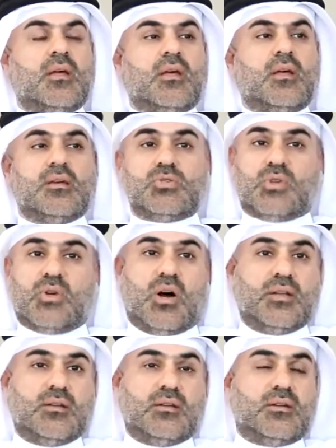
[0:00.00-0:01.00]
Sky
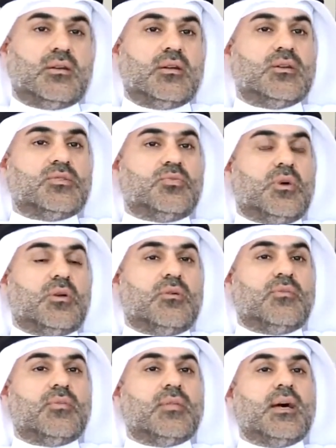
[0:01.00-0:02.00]
Dinner is one
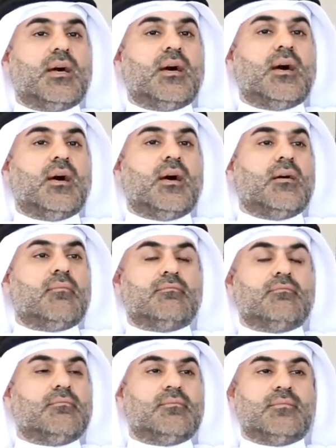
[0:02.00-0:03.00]
of the,
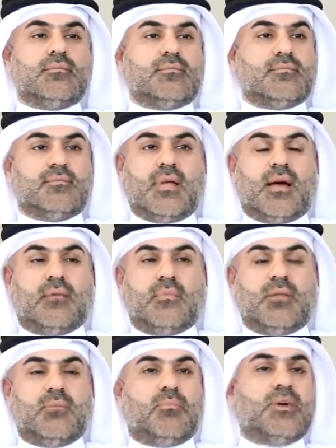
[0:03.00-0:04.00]
I
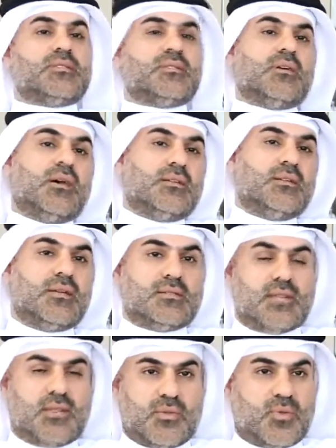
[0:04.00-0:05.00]
mean, best ideas
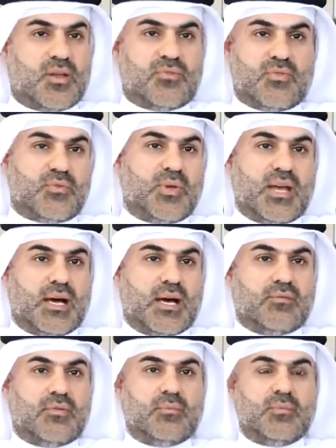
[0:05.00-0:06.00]
that ever we
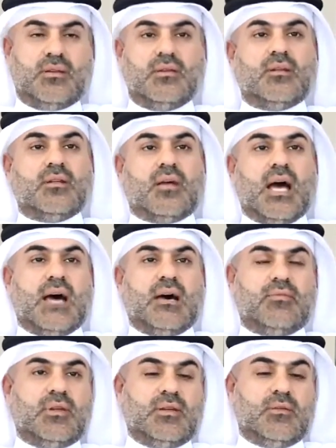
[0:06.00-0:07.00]
have. I mean,
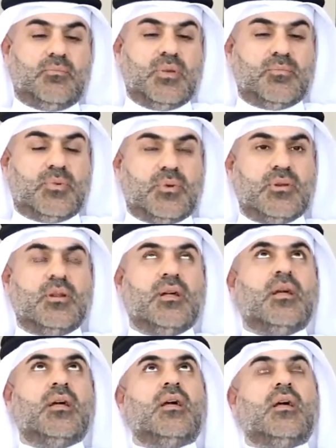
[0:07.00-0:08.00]
having people
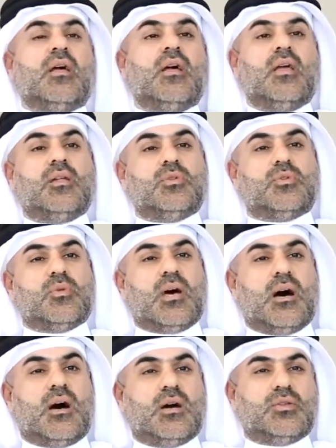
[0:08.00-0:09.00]
into the
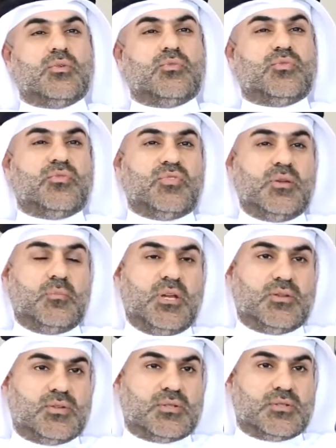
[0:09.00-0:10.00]
height of 50
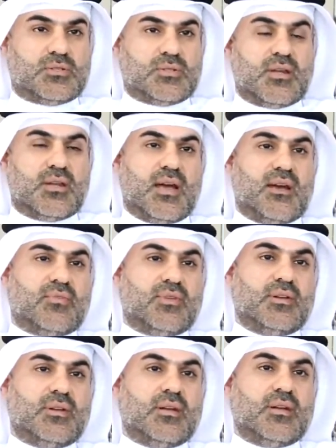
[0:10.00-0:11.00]
meters and having